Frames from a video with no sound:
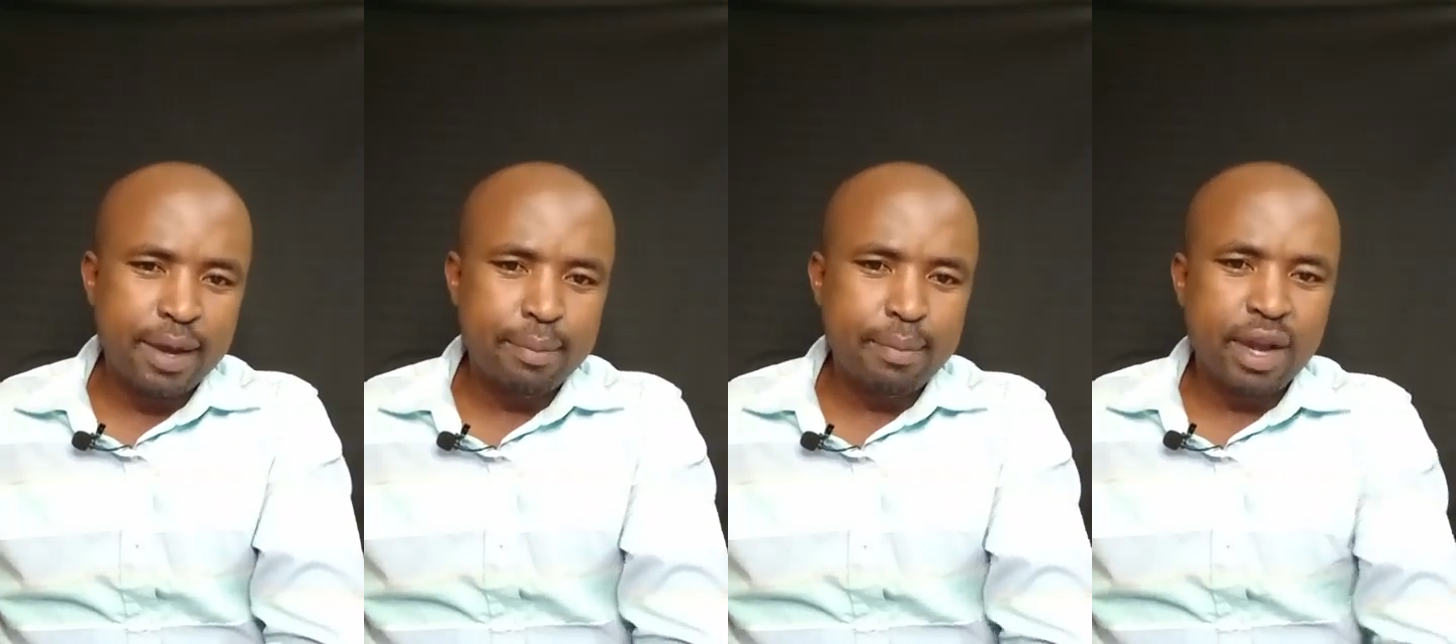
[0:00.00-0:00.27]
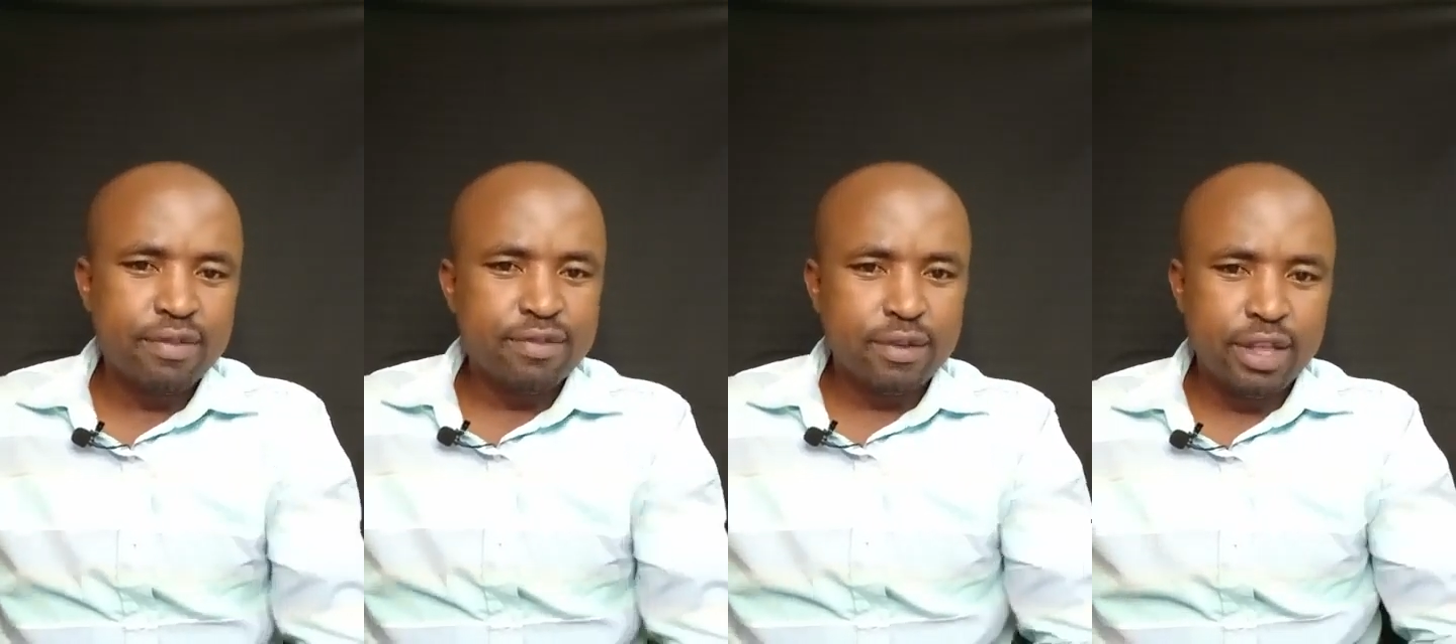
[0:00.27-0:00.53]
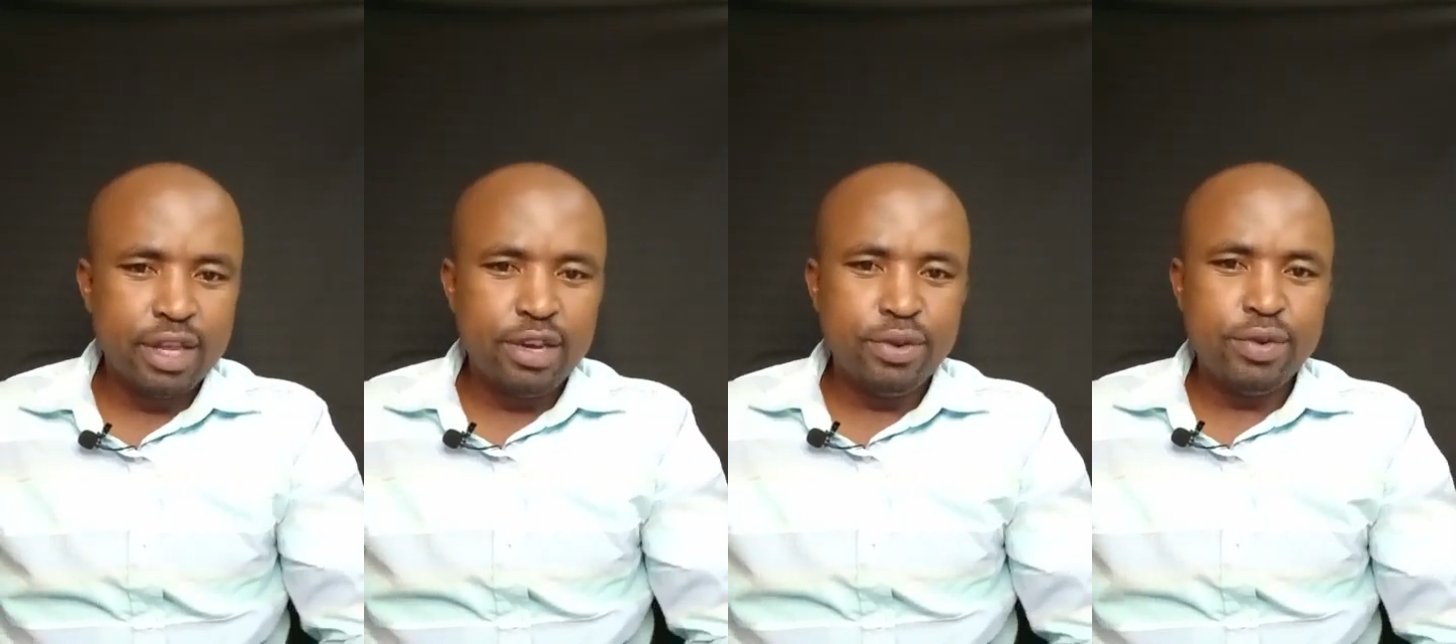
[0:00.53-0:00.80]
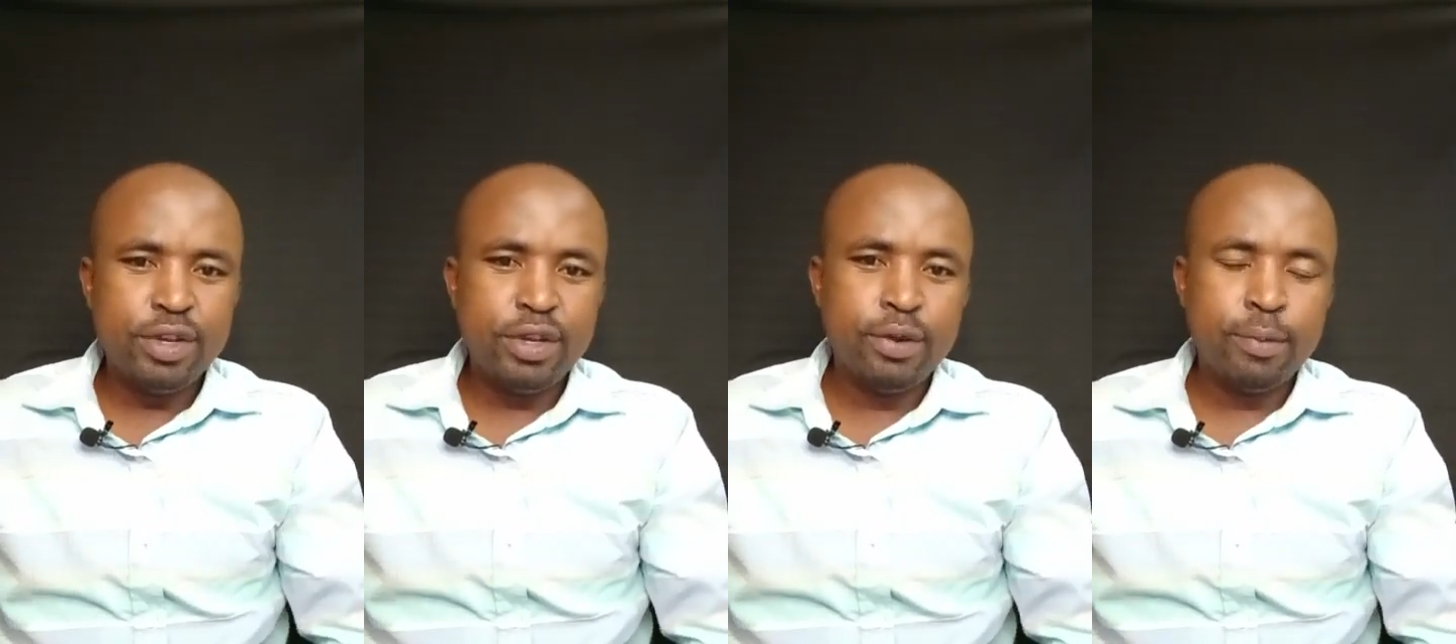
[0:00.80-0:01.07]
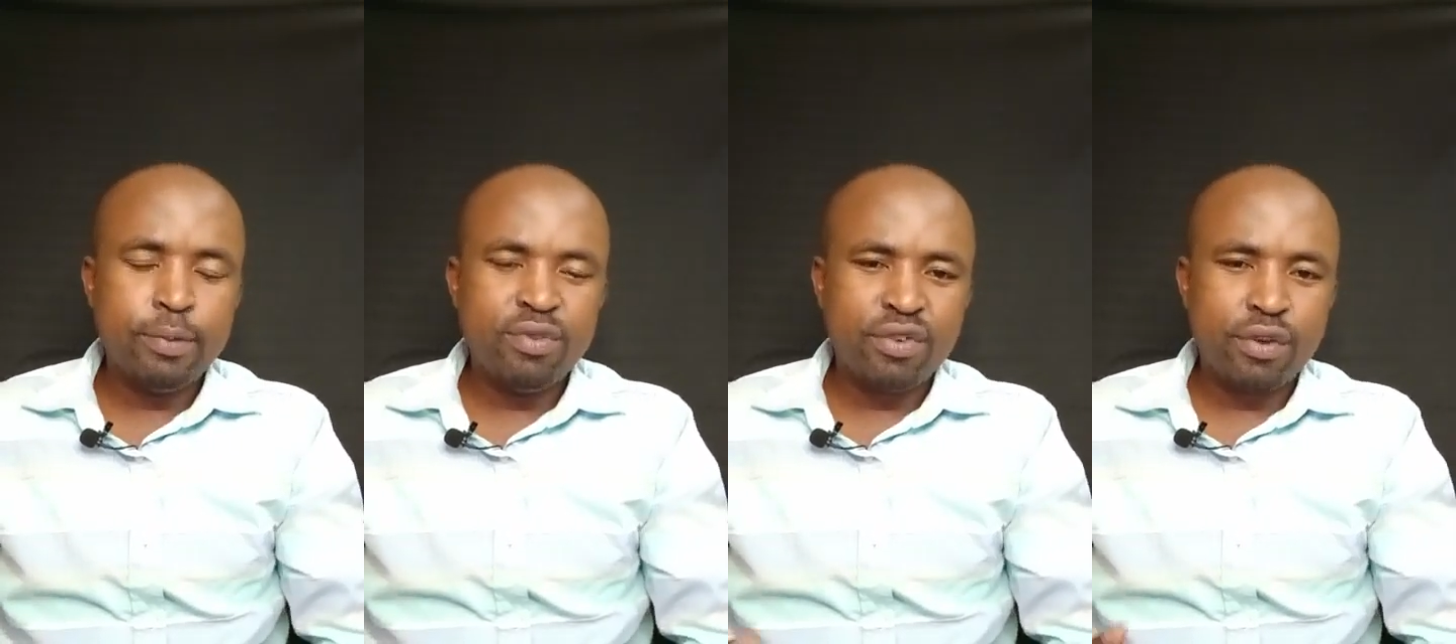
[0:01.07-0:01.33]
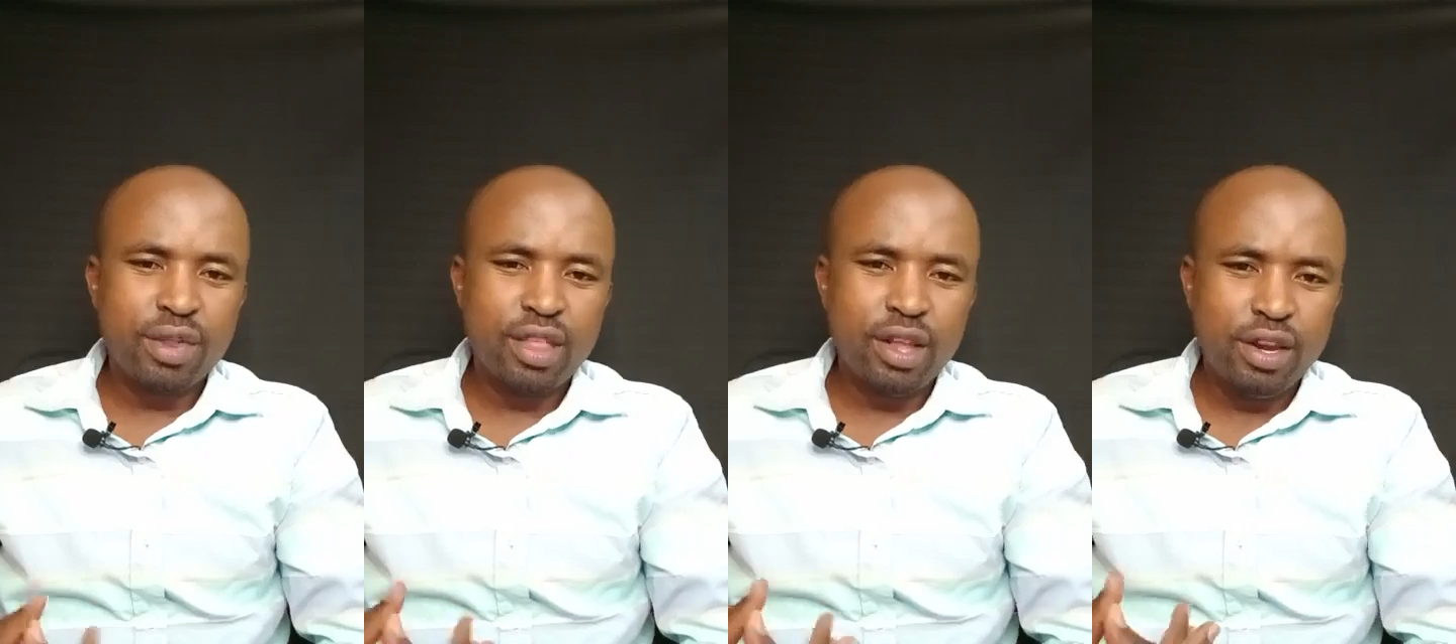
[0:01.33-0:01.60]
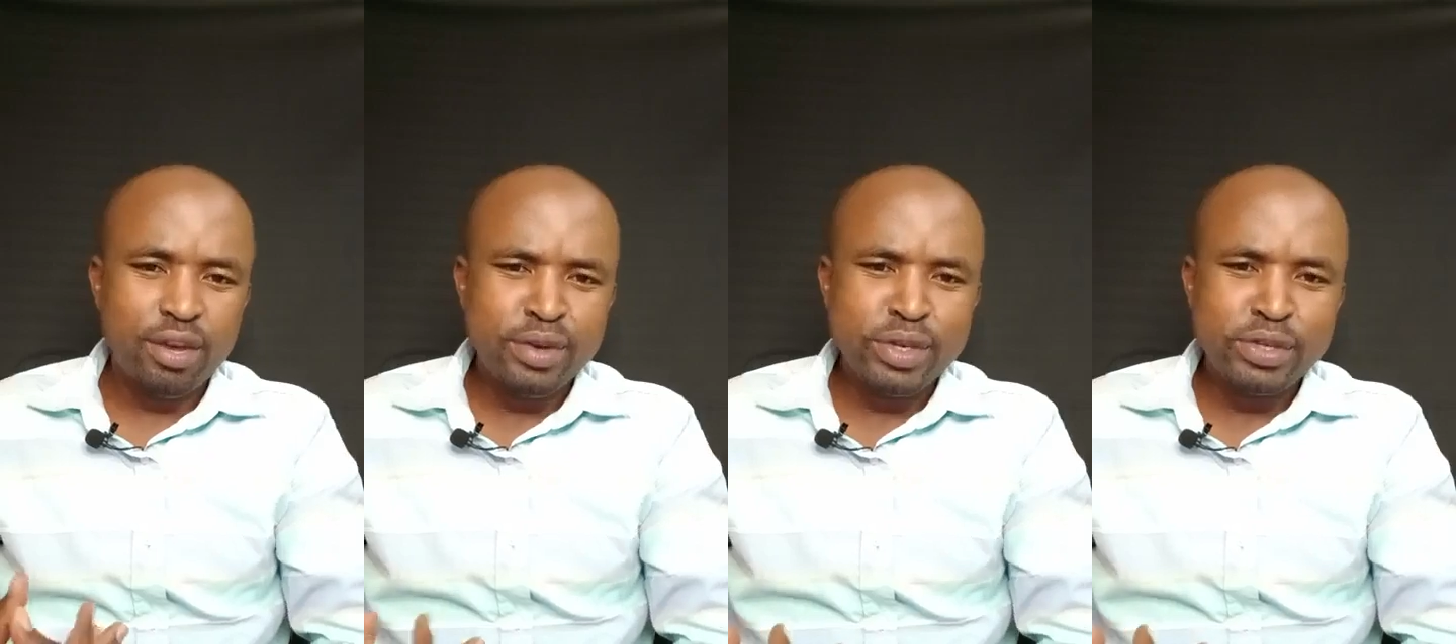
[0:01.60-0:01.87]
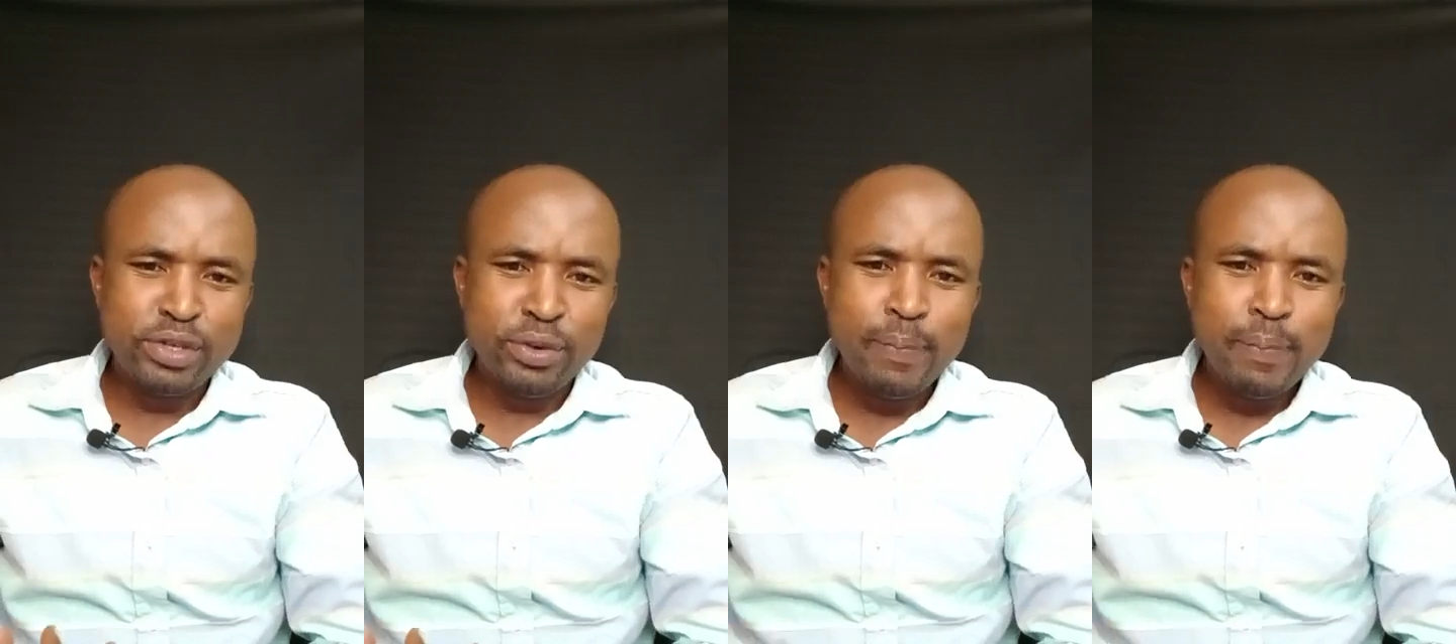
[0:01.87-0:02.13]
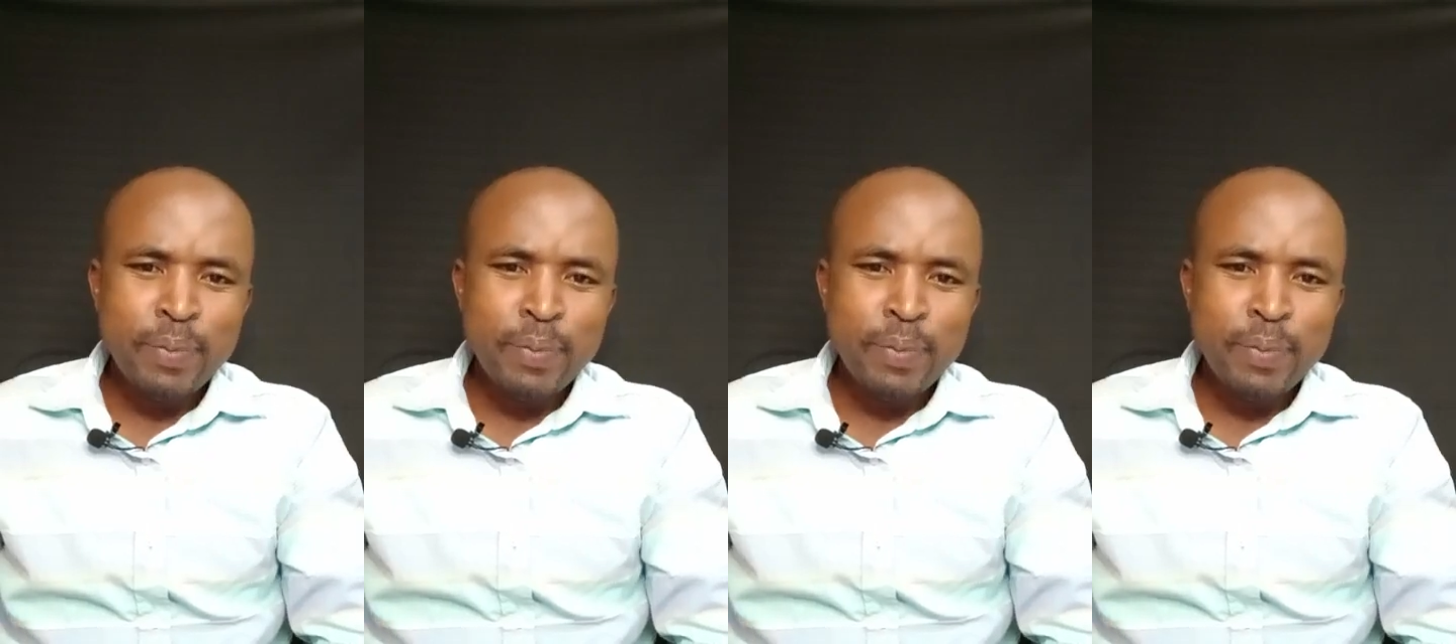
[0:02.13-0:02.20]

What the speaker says: But for the new issue,